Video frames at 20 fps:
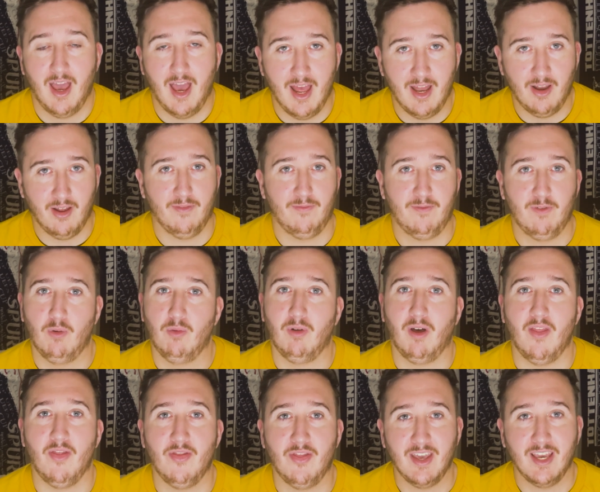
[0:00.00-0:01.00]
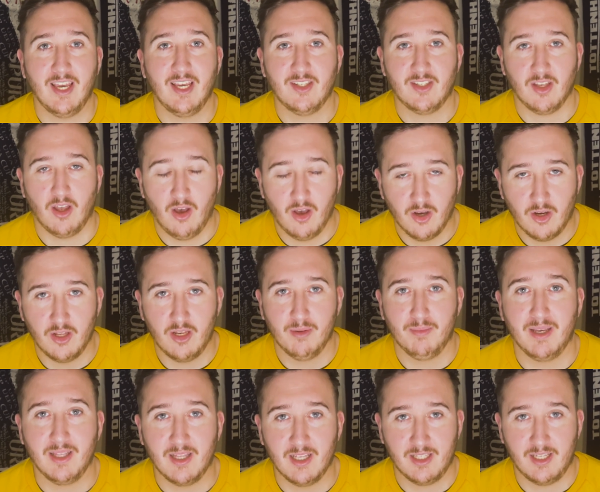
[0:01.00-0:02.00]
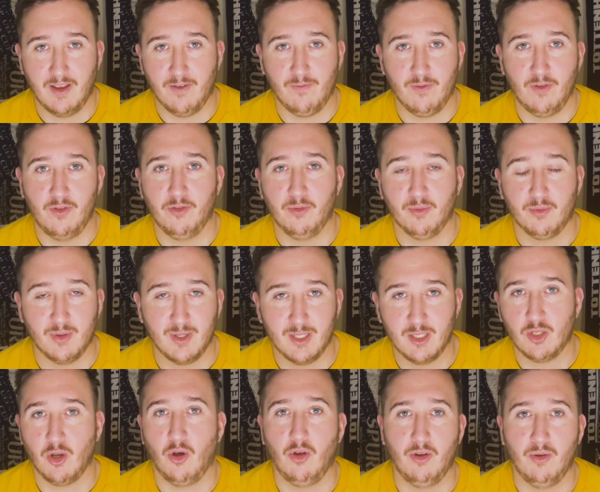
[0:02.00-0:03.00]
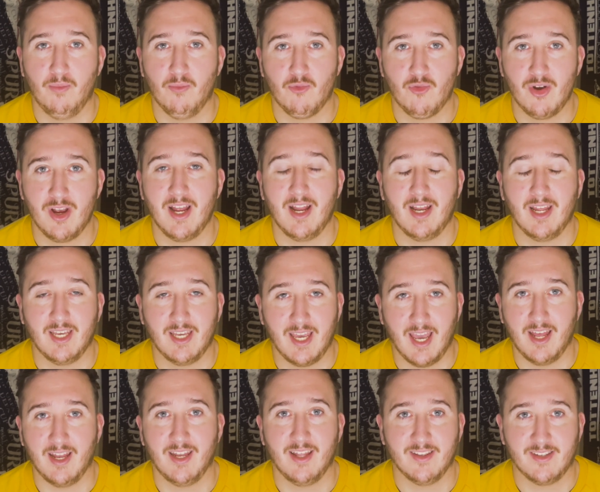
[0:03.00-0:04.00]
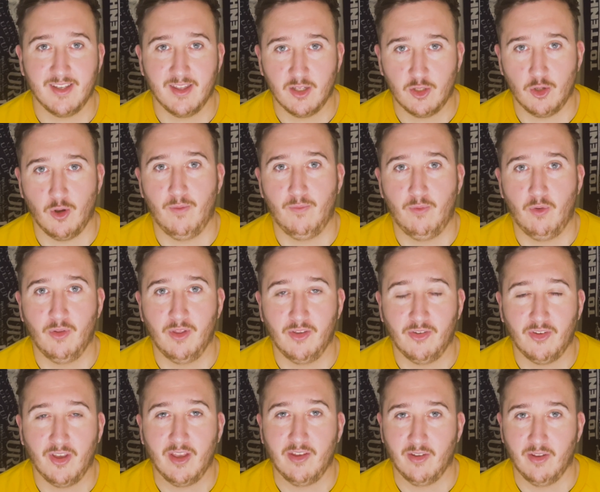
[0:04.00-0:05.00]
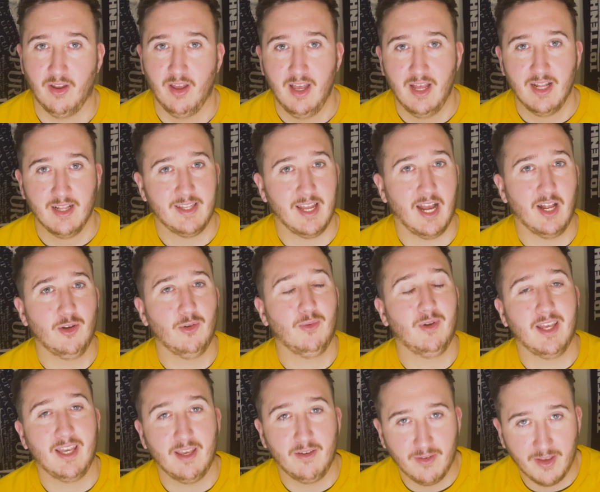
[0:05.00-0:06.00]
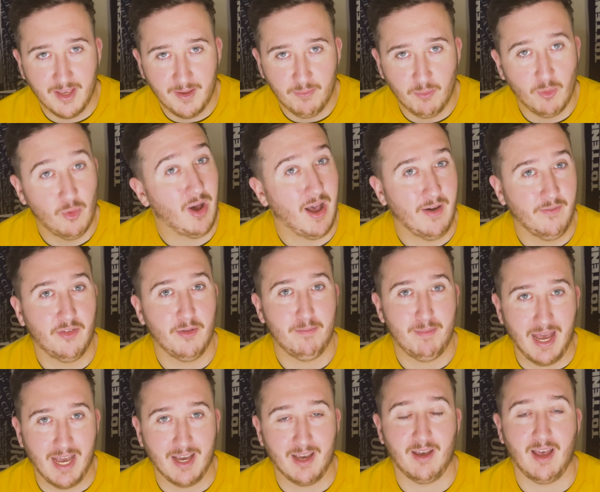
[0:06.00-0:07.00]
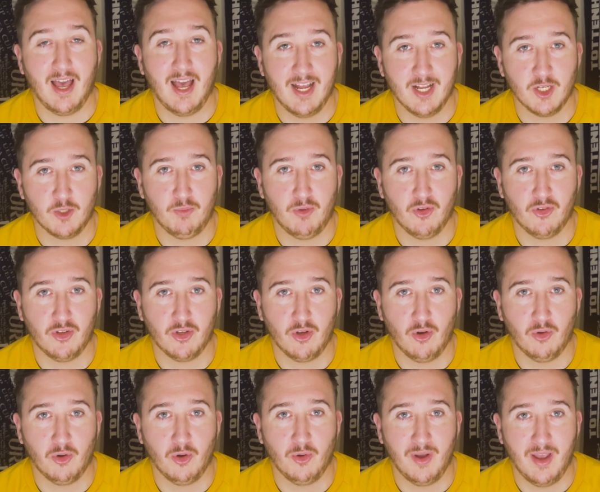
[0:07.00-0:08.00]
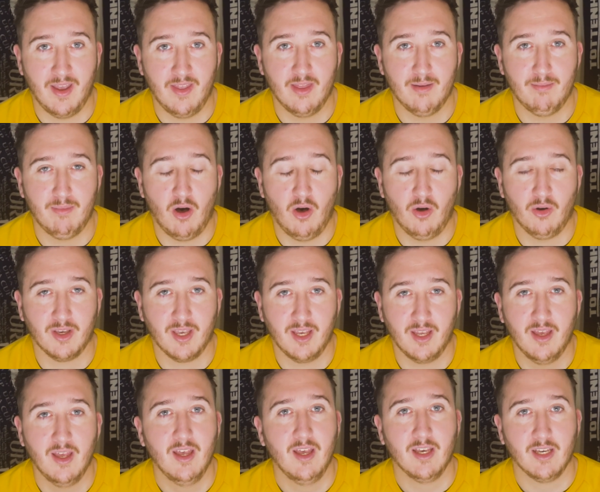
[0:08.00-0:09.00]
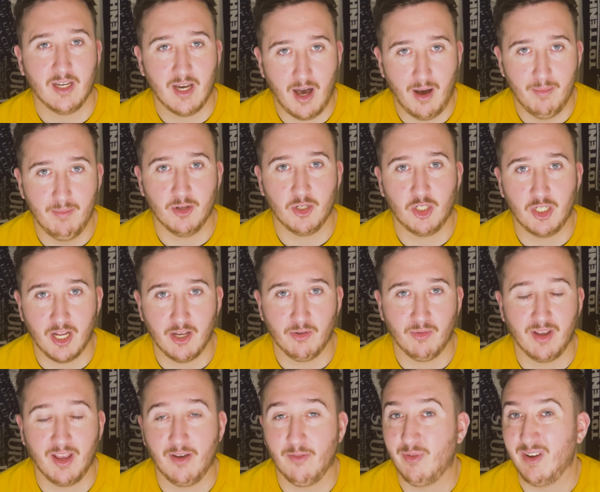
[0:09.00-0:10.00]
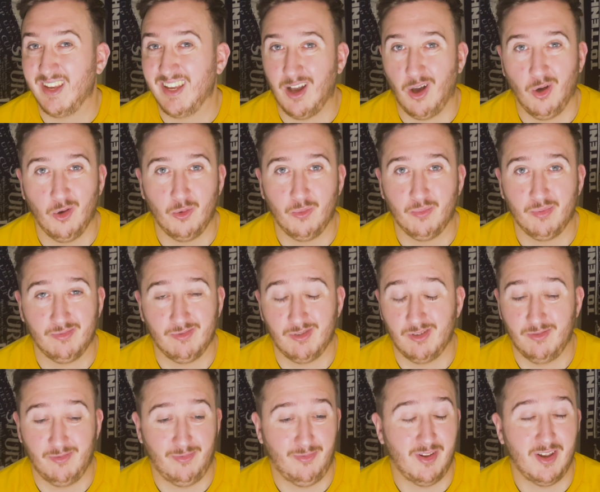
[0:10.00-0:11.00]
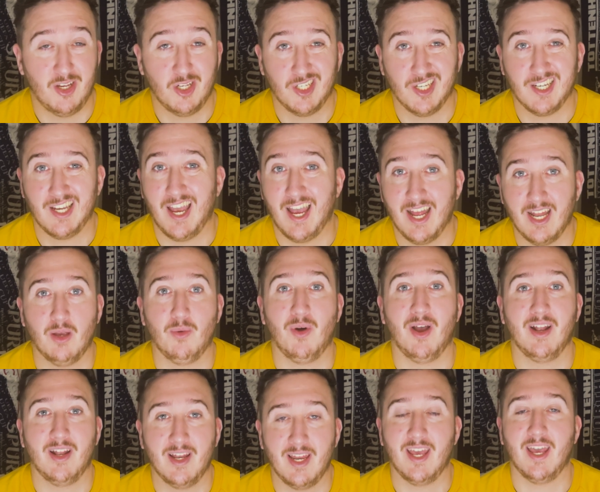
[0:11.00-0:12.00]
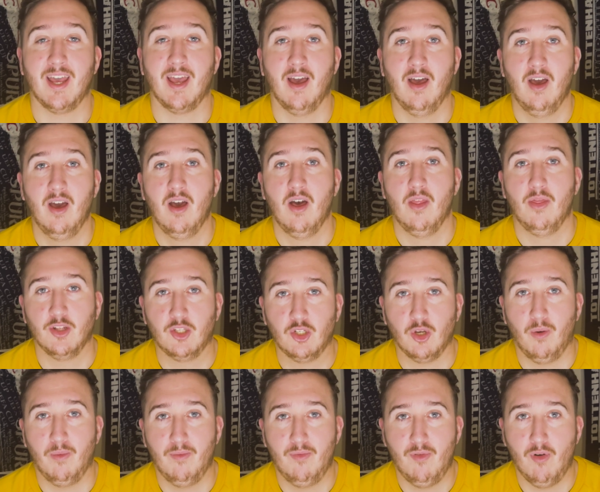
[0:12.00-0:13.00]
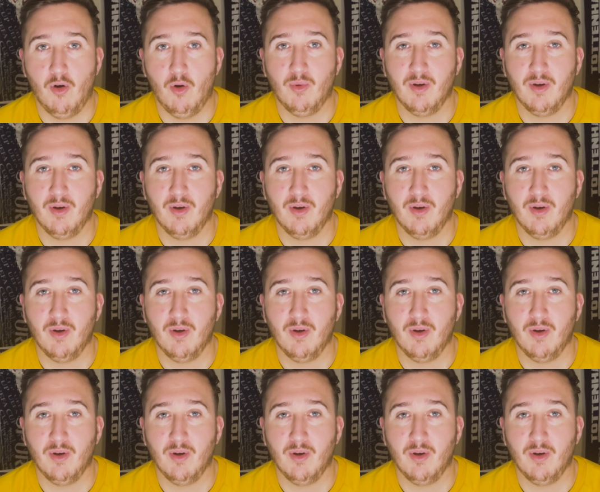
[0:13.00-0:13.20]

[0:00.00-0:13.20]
And I feel like these are going to be the difference between Tottenham really getting into the top four this season. Daniel Levy will have to back Ange Postecoglou in the market come January if we hope of finishing anywhere near the top four.